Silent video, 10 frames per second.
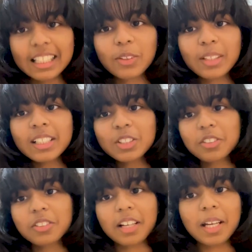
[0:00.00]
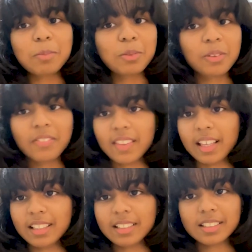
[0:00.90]
You need to try more
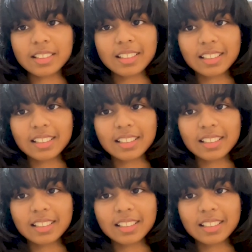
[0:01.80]
things.